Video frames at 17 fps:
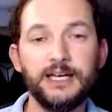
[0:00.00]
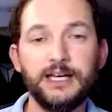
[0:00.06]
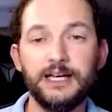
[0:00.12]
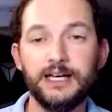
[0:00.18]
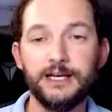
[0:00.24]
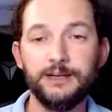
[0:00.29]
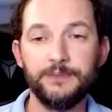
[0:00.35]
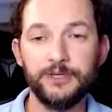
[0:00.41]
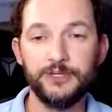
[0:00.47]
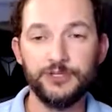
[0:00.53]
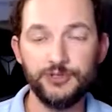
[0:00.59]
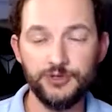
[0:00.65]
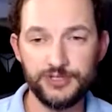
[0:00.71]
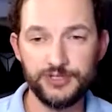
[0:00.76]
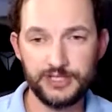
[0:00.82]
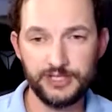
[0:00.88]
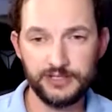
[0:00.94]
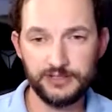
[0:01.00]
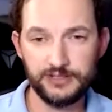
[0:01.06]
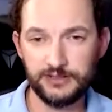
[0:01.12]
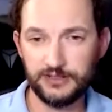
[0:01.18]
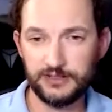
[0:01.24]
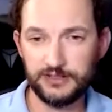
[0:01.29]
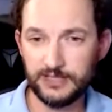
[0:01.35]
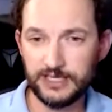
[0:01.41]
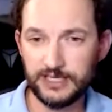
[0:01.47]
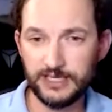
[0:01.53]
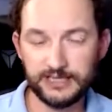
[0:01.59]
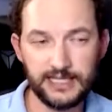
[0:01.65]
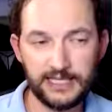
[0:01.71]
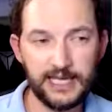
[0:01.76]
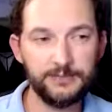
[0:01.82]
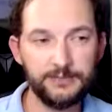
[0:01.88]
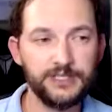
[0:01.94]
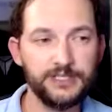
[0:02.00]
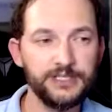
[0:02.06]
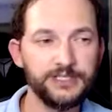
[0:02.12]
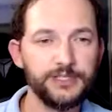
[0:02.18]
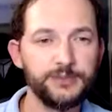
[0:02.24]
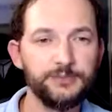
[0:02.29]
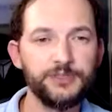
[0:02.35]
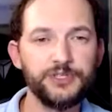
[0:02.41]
the GitLab system.